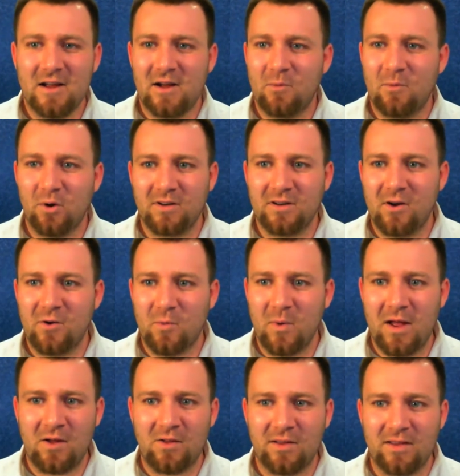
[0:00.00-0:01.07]
it worked out
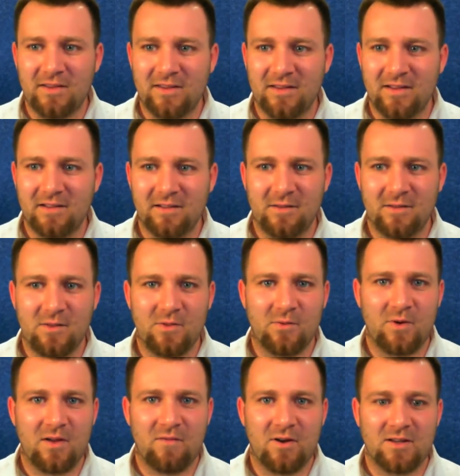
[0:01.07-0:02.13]
well that the
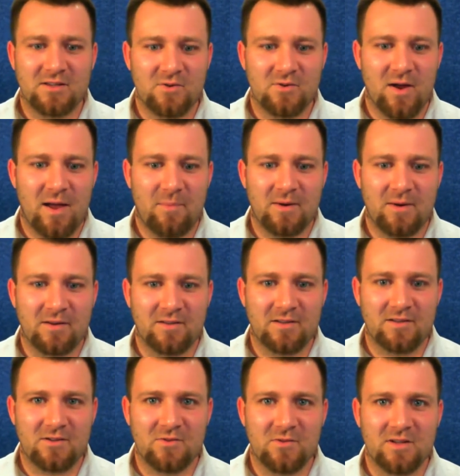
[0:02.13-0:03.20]
three of us who happened
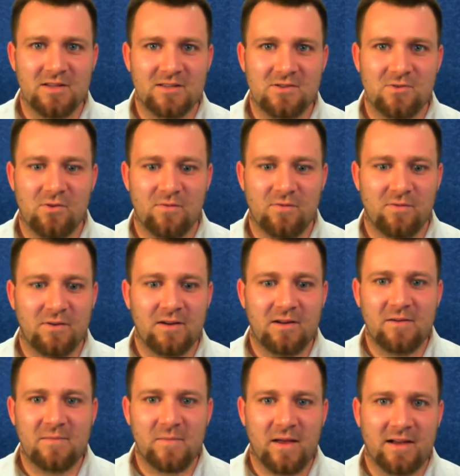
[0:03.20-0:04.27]
to do this sort
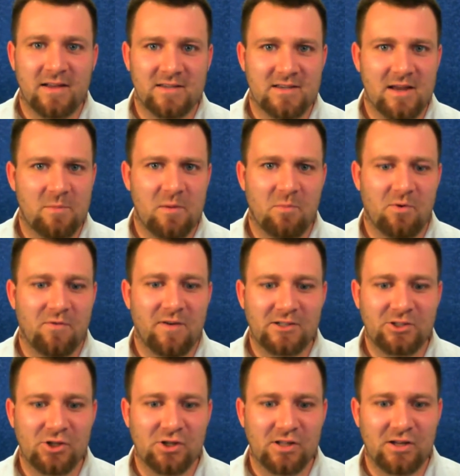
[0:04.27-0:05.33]
of
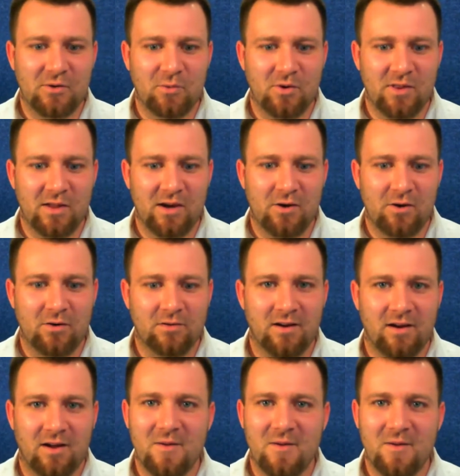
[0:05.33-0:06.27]
semi-professionally were there